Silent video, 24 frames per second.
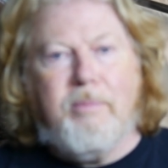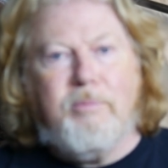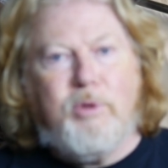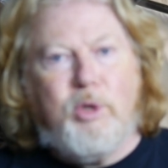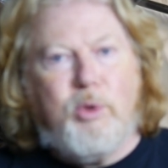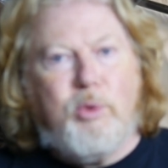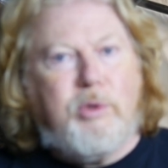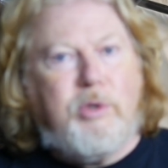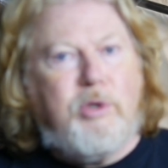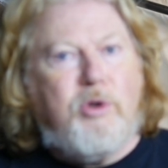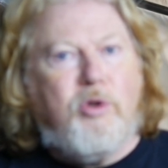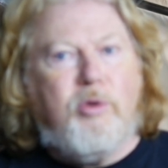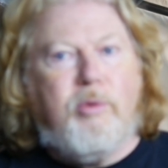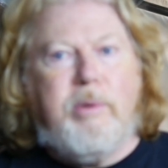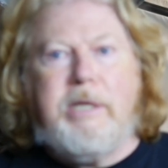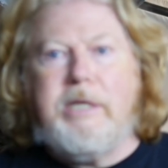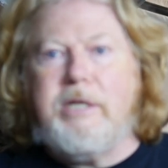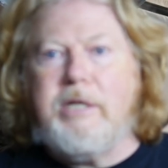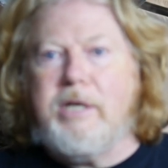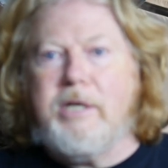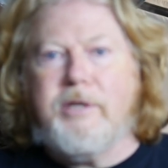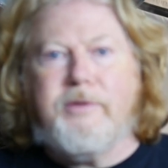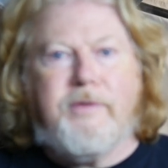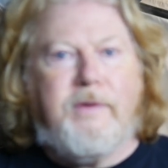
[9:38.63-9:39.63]
you would normally
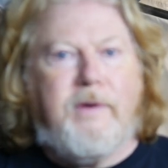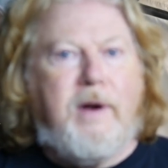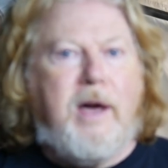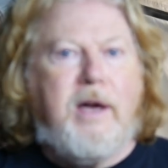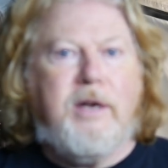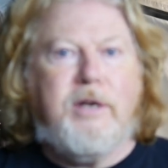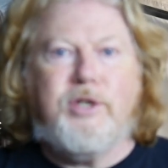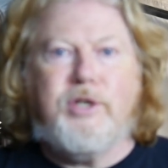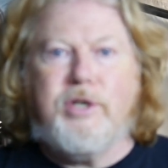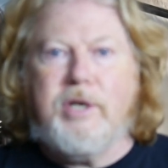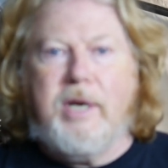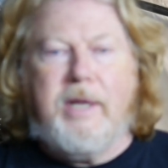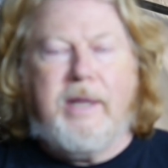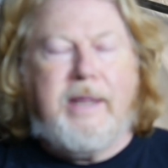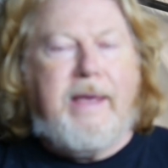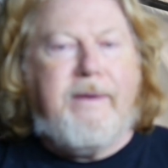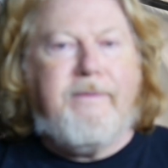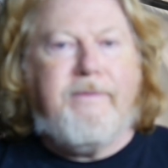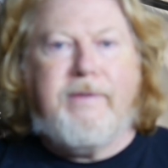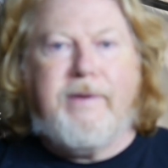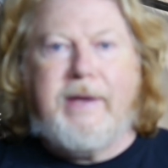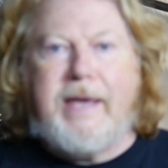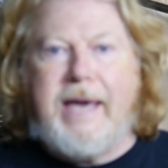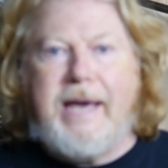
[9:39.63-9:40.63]
just flush and
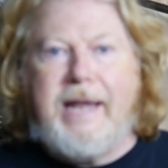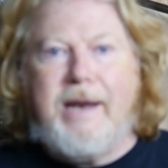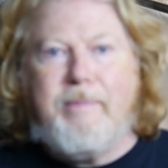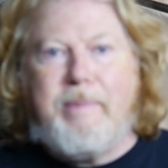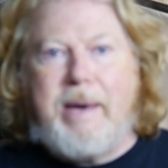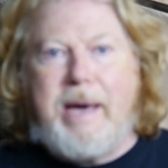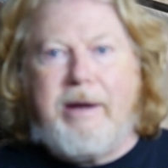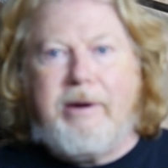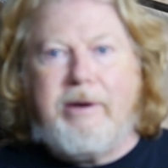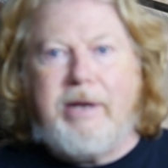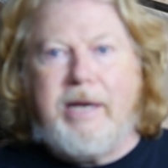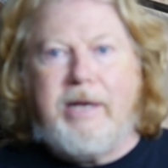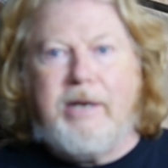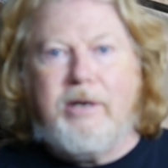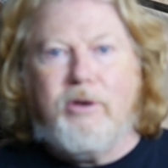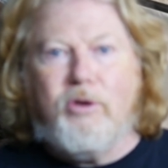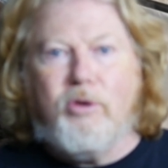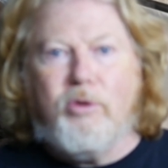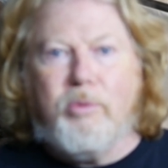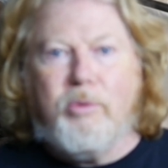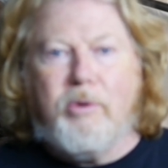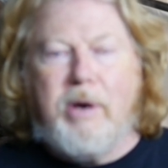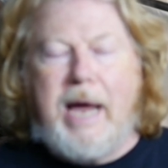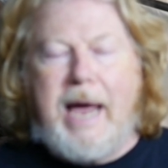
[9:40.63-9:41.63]
then forget about it in a
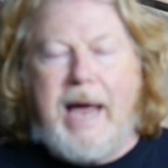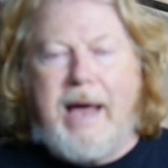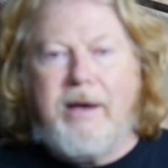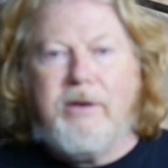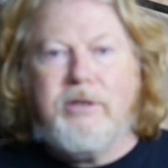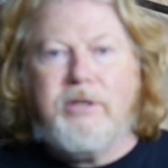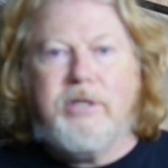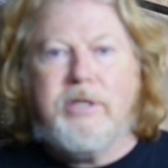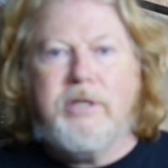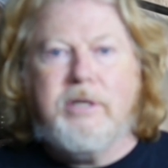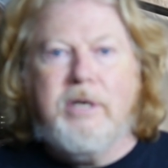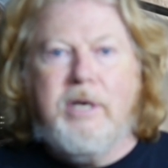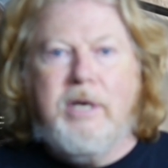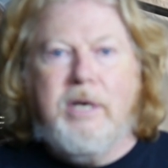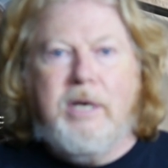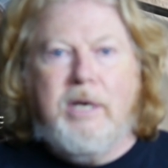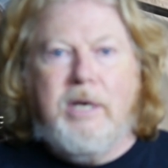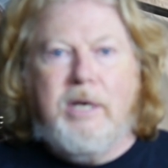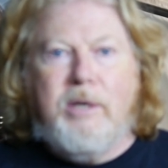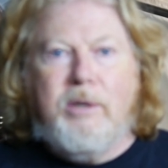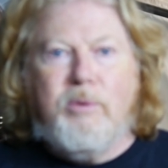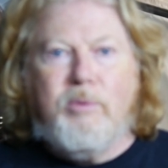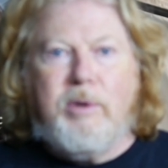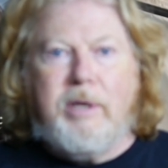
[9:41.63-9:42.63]
normal house
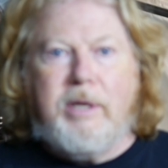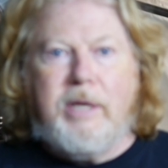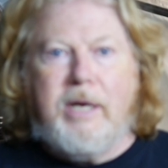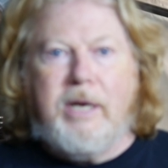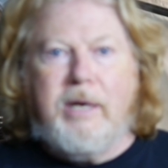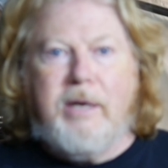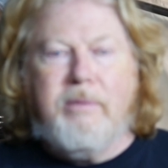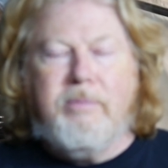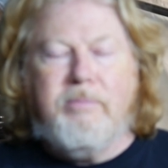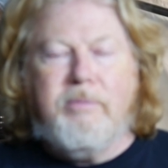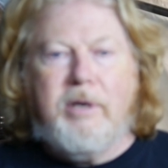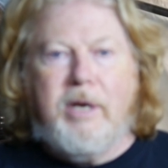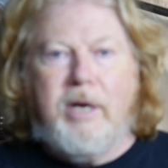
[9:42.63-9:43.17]
with a